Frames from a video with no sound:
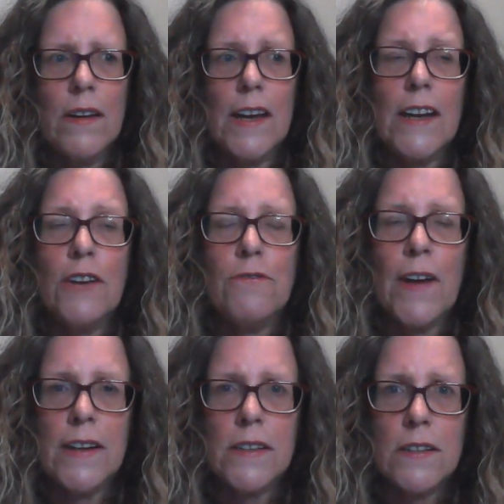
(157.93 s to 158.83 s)
An
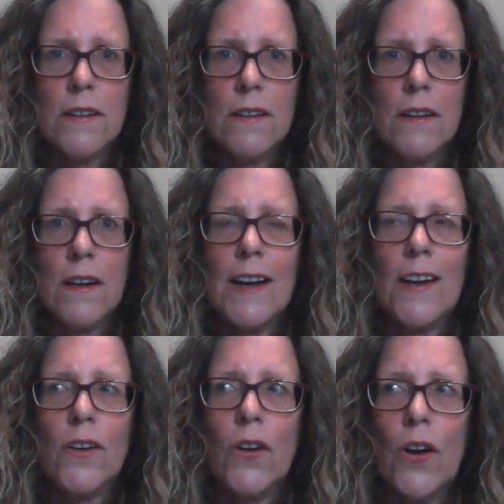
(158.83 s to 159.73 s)
event, an
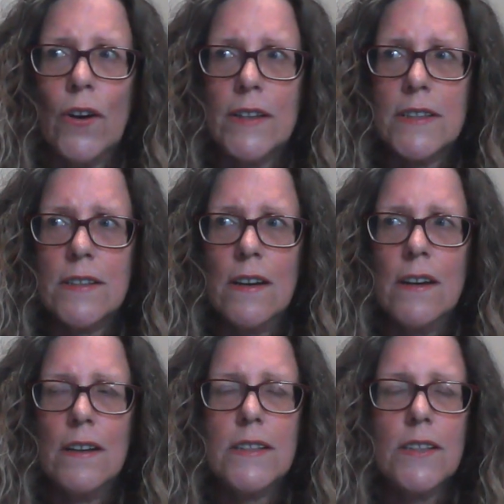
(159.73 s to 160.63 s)
occurrence,
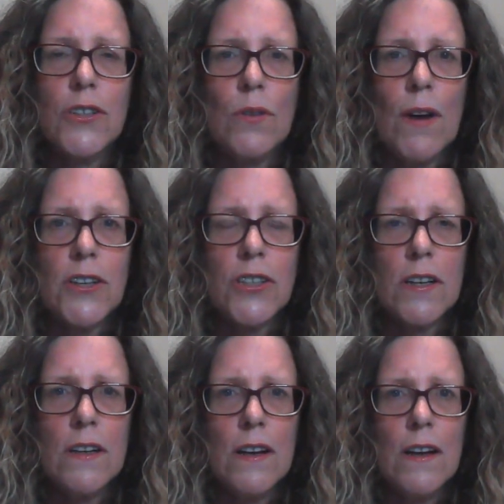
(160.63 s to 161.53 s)
situation.
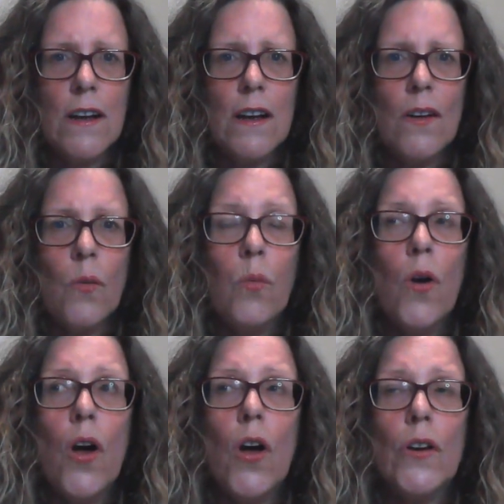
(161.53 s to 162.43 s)

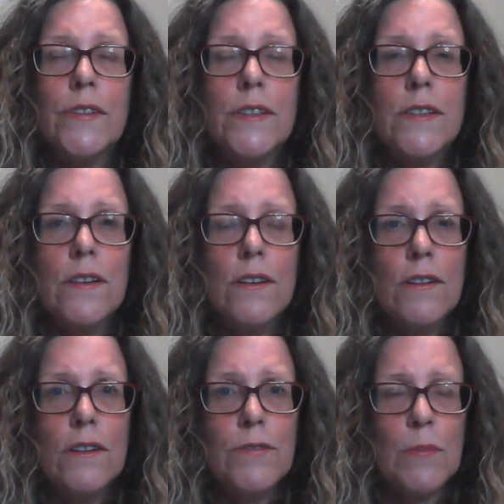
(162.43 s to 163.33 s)
Words
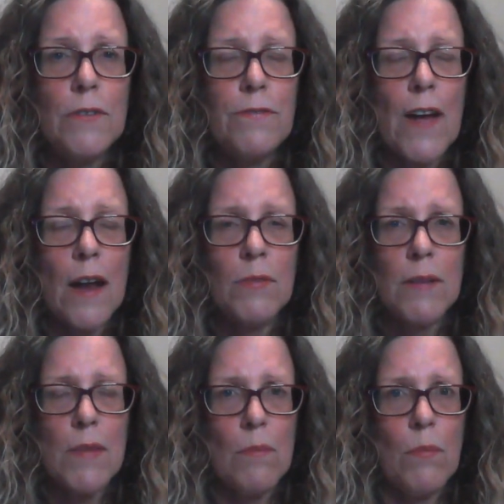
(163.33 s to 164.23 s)
from a
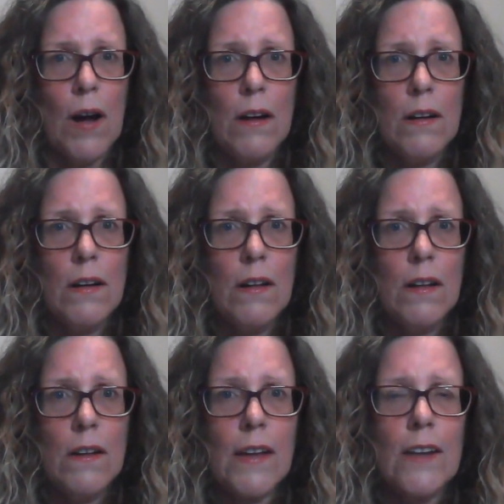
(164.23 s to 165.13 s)
family member
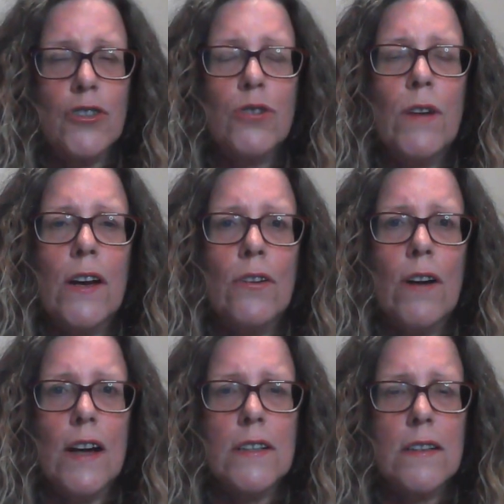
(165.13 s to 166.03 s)
can trigger
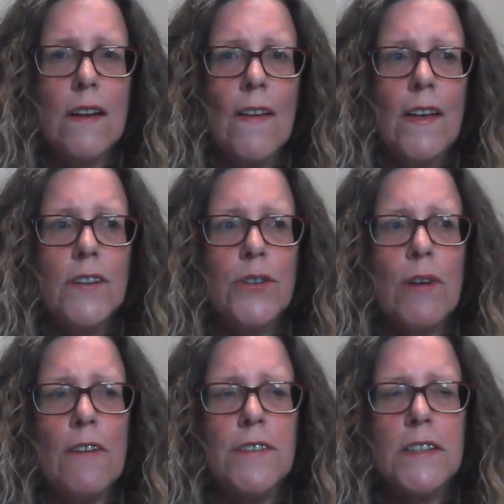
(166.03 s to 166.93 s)
us to
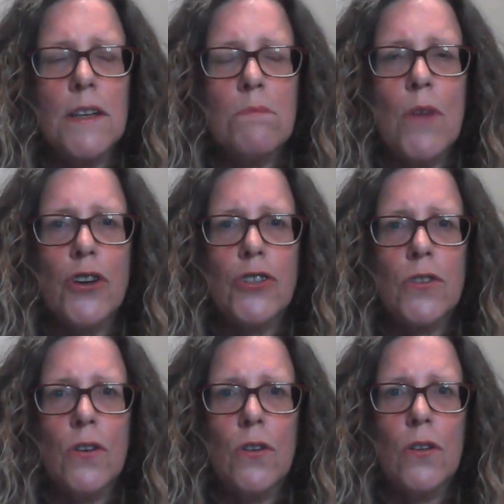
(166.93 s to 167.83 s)
have this
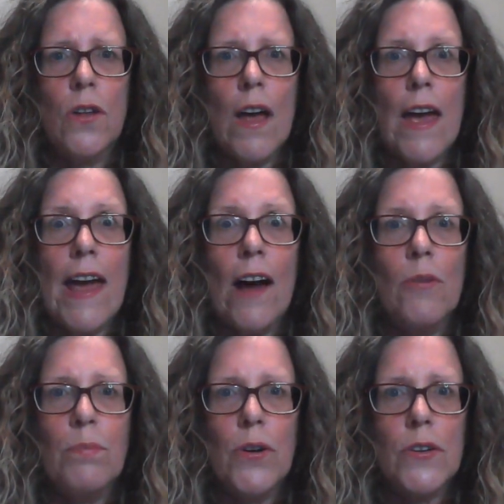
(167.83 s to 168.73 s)
emotional
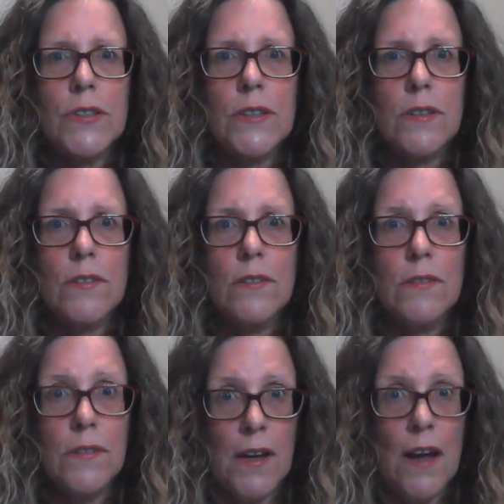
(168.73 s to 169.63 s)
outburst.
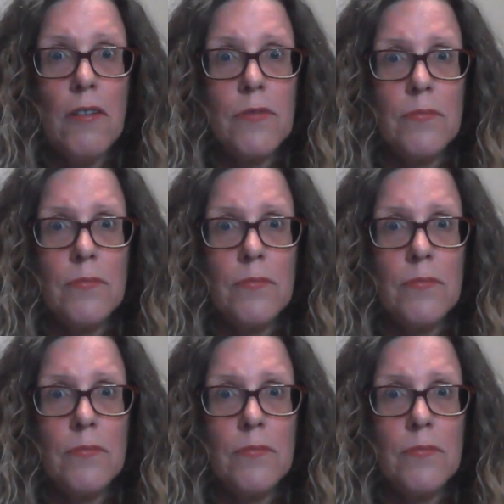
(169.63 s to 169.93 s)
Yeah?